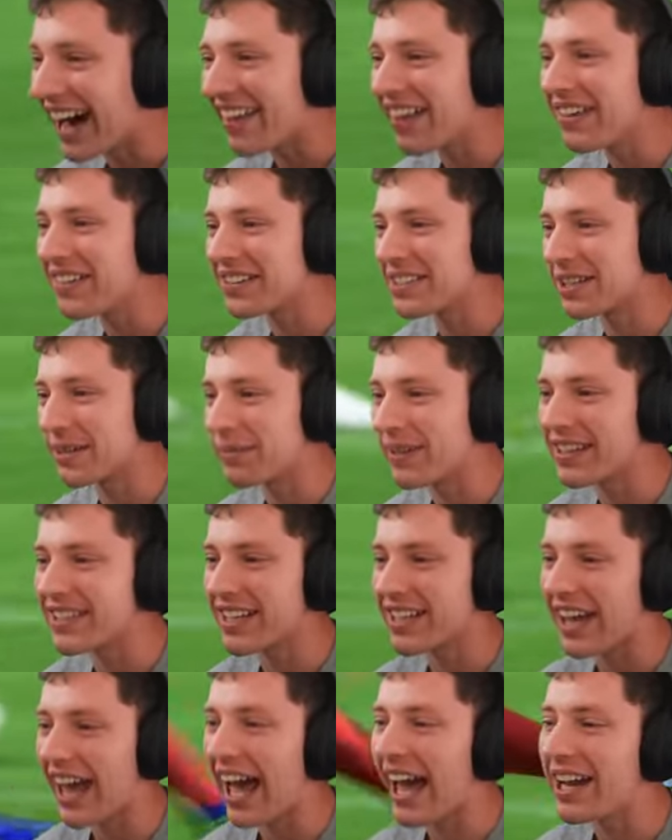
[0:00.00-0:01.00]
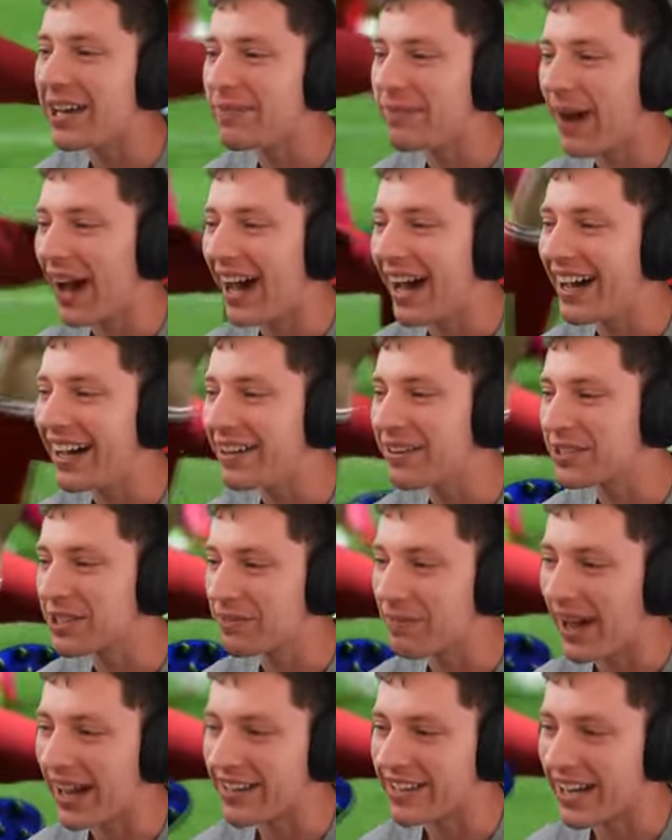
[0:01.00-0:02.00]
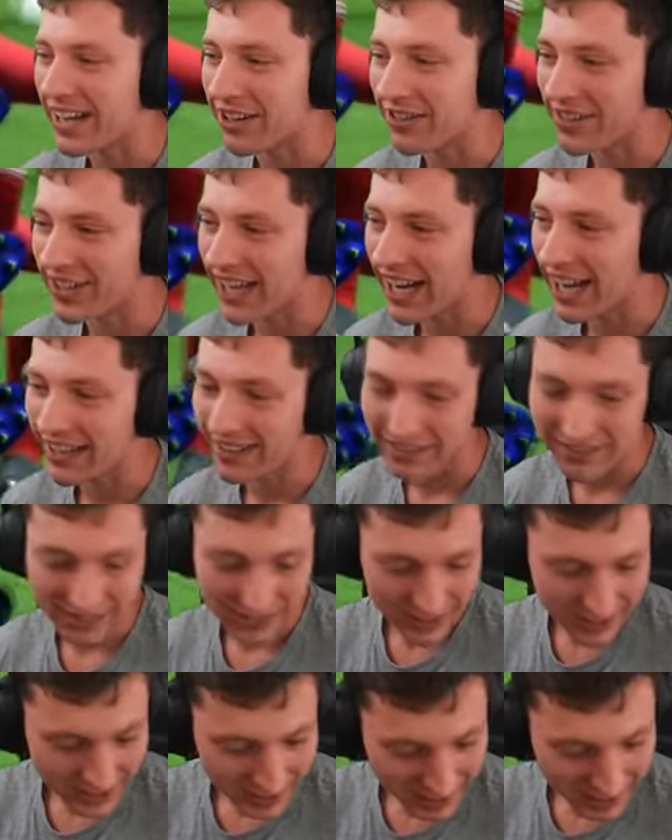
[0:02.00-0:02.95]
No, that was a bit delayed, but it was a bad tackle regardless.